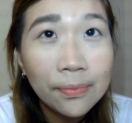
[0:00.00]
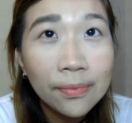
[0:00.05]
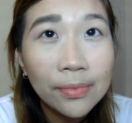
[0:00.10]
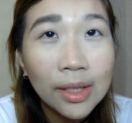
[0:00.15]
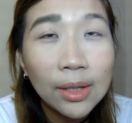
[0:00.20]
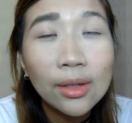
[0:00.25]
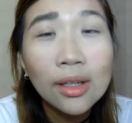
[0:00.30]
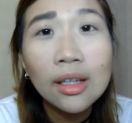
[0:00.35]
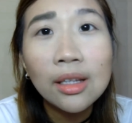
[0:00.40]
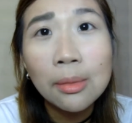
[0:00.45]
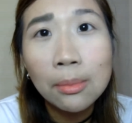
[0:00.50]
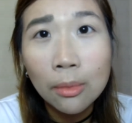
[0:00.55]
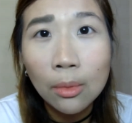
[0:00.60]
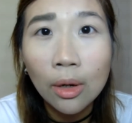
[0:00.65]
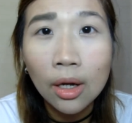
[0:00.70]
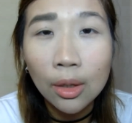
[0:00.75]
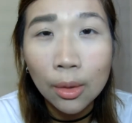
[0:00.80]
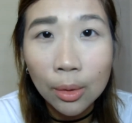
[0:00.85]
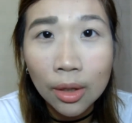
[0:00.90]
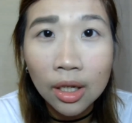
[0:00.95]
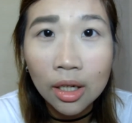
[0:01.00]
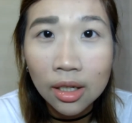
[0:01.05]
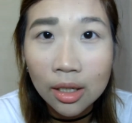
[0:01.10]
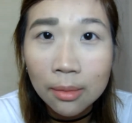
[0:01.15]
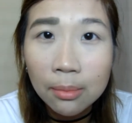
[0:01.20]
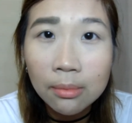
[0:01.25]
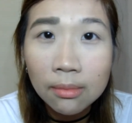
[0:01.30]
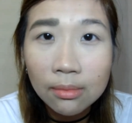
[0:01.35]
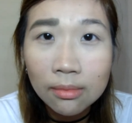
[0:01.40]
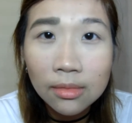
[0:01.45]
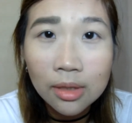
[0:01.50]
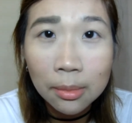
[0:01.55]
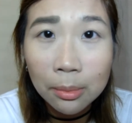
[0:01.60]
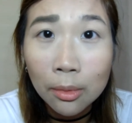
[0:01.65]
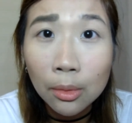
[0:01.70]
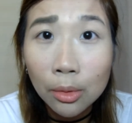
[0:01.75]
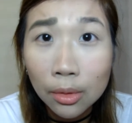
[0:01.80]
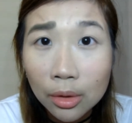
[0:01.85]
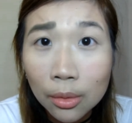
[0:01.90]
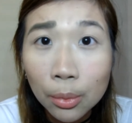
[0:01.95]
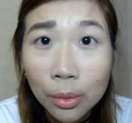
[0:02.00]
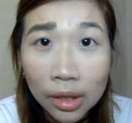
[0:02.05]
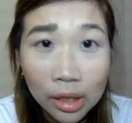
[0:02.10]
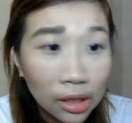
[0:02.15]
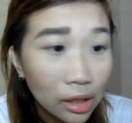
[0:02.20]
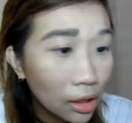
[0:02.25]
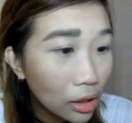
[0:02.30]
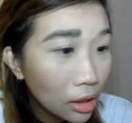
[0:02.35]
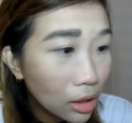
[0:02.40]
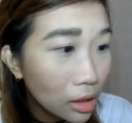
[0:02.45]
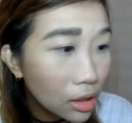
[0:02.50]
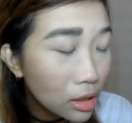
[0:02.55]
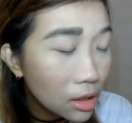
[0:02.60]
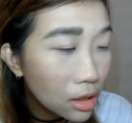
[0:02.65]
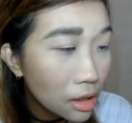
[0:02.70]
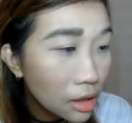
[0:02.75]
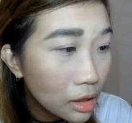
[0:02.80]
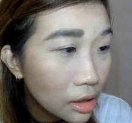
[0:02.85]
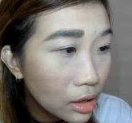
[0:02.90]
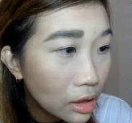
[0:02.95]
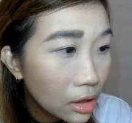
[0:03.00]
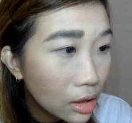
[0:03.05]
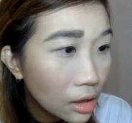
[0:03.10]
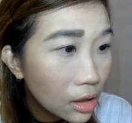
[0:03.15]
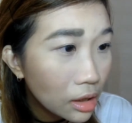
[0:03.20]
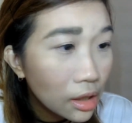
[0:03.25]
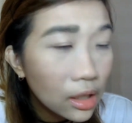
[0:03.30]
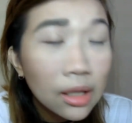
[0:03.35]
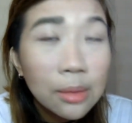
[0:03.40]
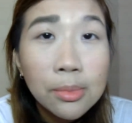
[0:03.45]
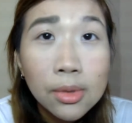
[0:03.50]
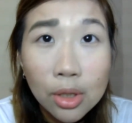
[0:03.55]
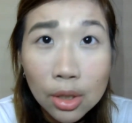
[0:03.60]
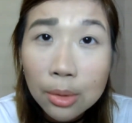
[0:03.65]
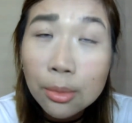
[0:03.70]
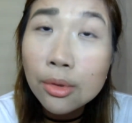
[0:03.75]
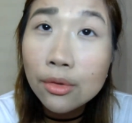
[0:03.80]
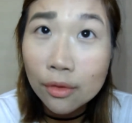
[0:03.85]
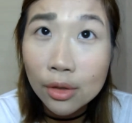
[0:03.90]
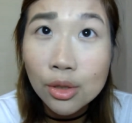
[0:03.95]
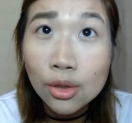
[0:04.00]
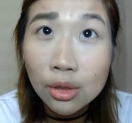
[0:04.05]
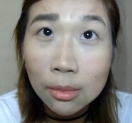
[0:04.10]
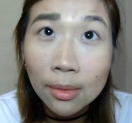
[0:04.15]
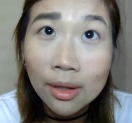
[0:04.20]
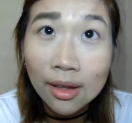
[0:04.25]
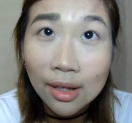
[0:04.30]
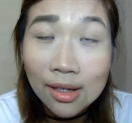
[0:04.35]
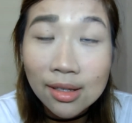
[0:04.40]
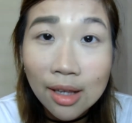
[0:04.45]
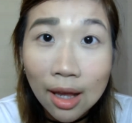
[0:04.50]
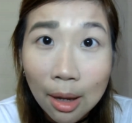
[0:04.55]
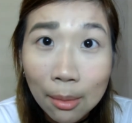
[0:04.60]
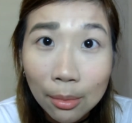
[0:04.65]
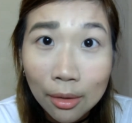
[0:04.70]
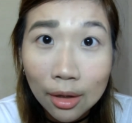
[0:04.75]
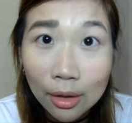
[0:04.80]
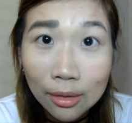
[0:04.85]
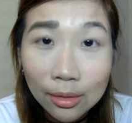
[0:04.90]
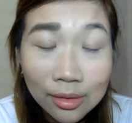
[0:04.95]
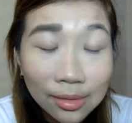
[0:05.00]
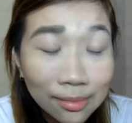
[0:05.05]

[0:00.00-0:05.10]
Now that the more I look at it, the more the weird it is. I'm just gonna move on to my next eyebrow.